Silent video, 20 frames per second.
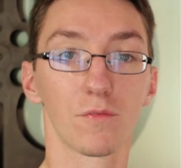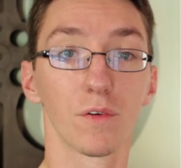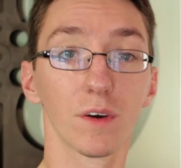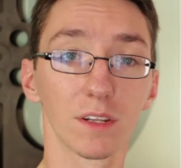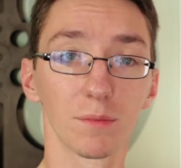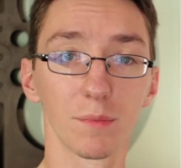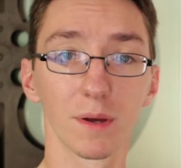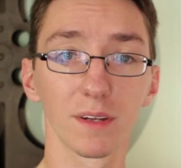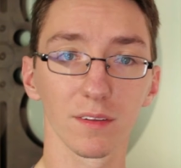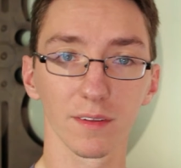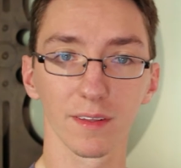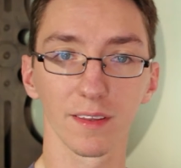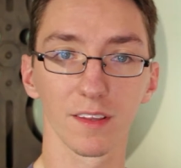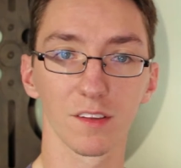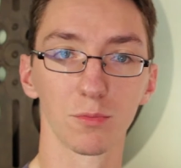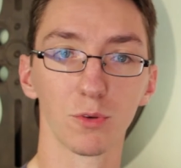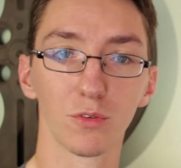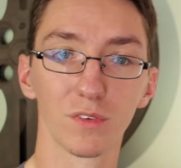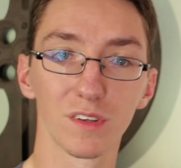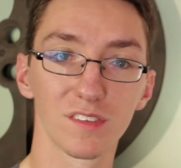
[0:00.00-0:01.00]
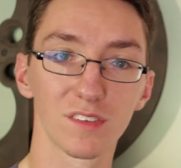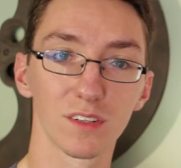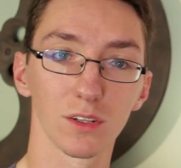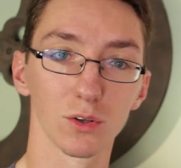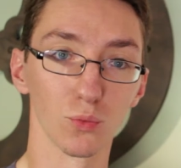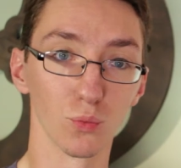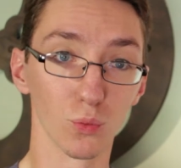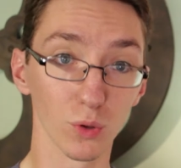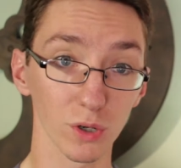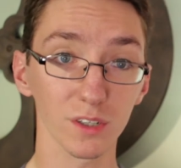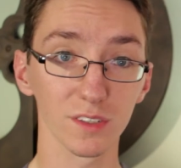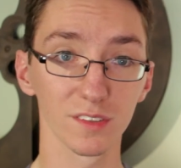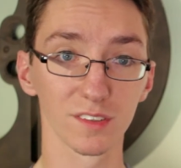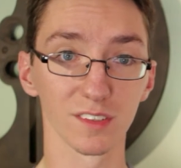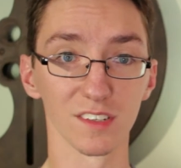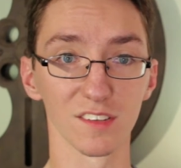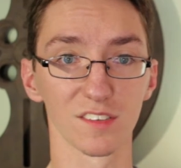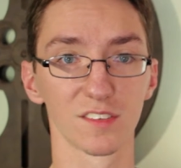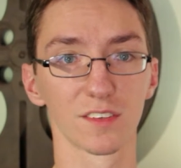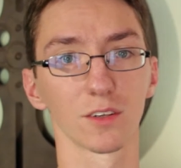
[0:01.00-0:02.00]
Fundamentally, this movie still works
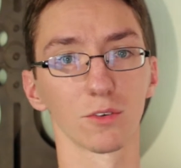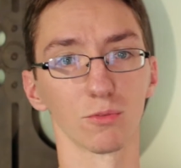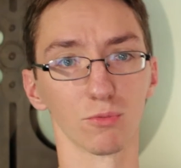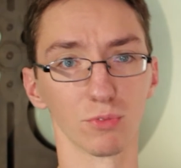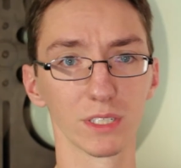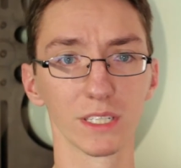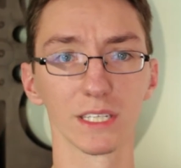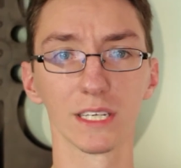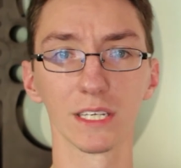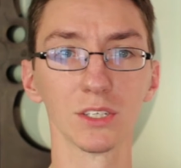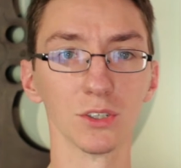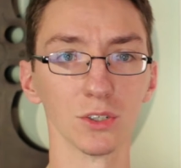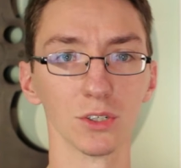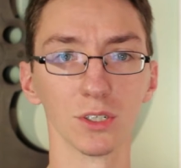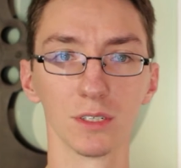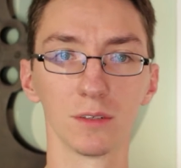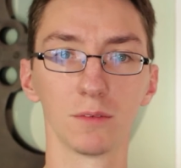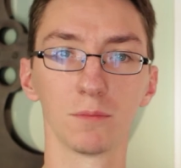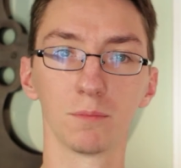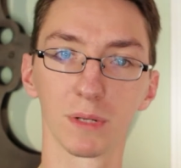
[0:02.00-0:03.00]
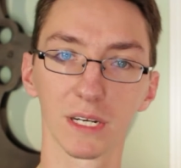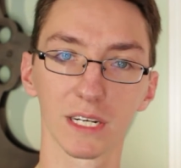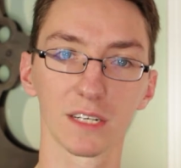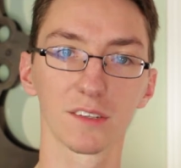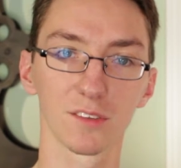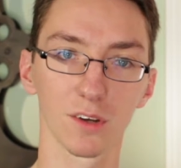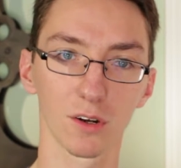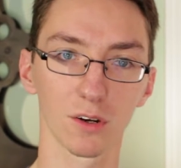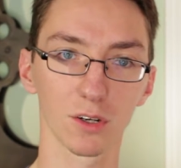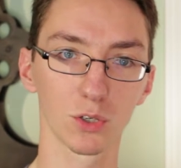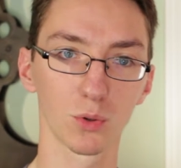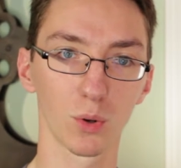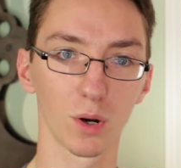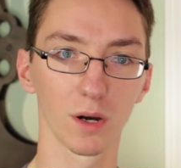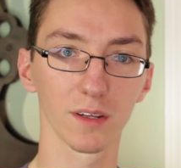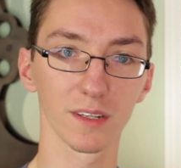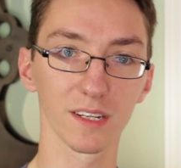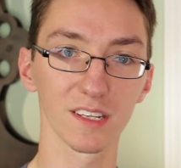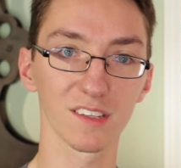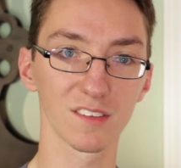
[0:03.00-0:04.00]
and is still really good Pixar
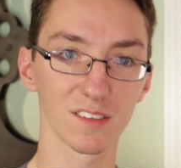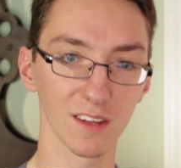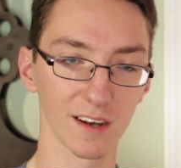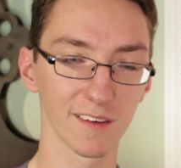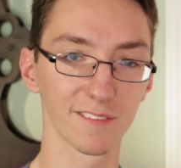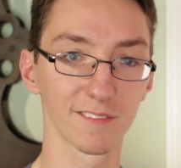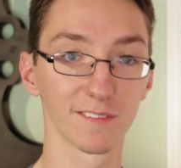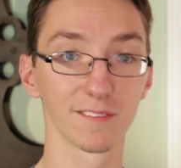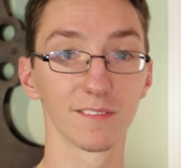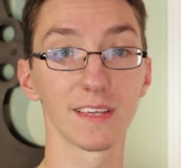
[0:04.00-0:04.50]
quality stuff.